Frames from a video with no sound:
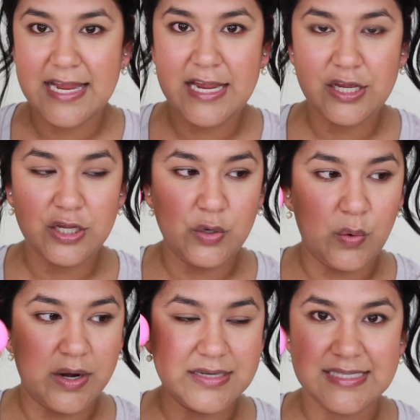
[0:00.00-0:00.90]
Take
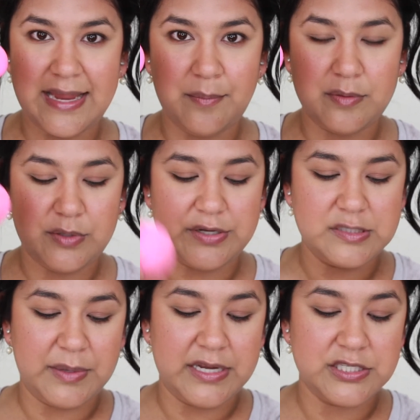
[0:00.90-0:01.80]
your damp beauty
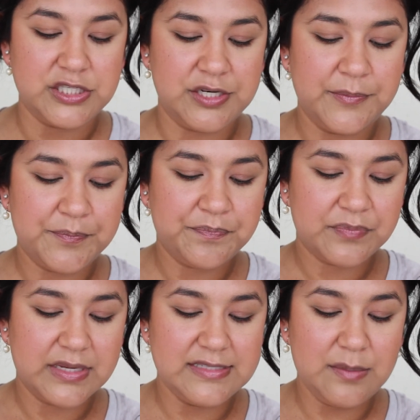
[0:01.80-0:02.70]
sponge,
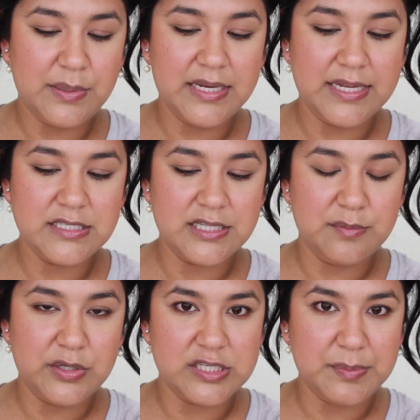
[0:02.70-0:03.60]
dip it into the
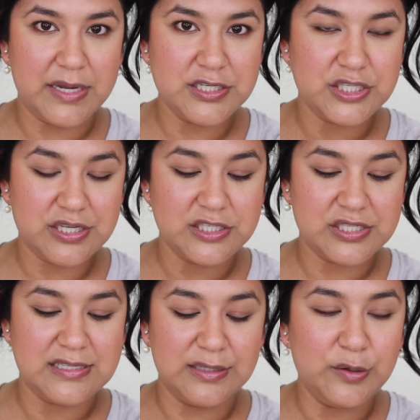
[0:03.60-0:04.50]
beauty sponge
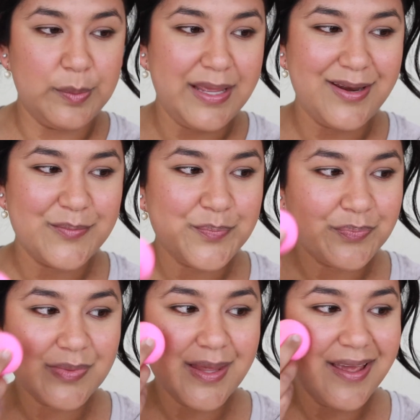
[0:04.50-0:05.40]
just a little bit,
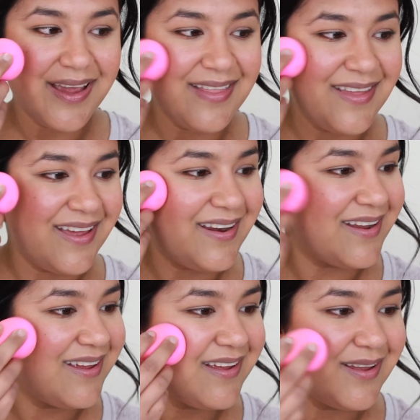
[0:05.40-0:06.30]
and
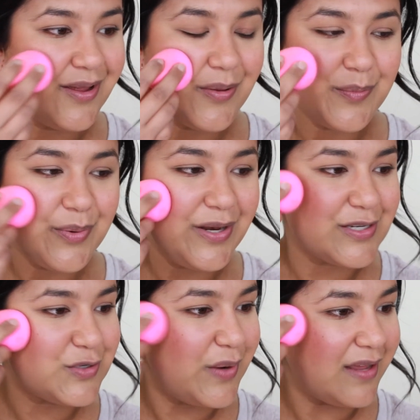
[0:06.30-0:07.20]
then put
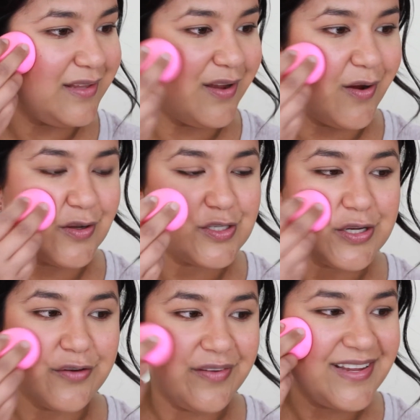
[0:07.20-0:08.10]
it directly onto
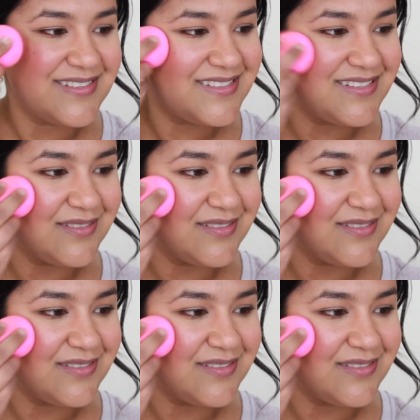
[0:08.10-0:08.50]
your face.